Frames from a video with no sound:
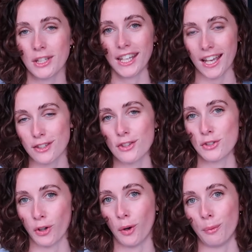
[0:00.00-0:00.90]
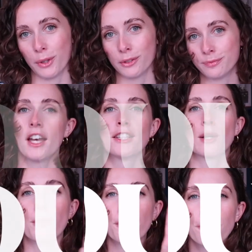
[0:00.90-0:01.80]
when you get to the top.
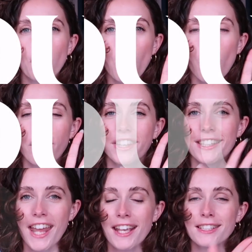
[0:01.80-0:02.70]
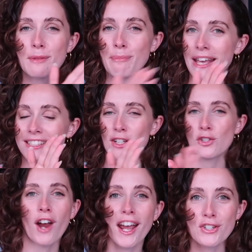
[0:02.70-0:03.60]
Number 4, the next best
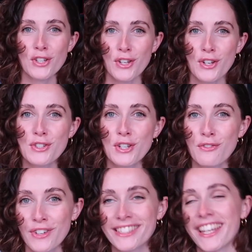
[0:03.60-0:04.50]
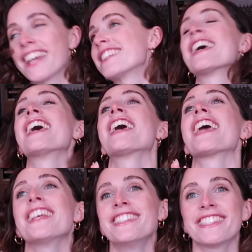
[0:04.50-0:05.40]
attraction to visit
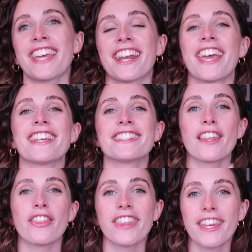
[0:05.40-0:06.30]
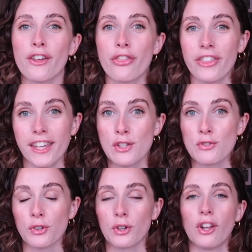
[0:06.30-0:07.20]
in Siena is the
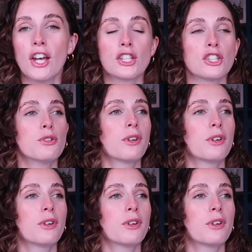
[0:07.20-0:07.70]
cathedral. You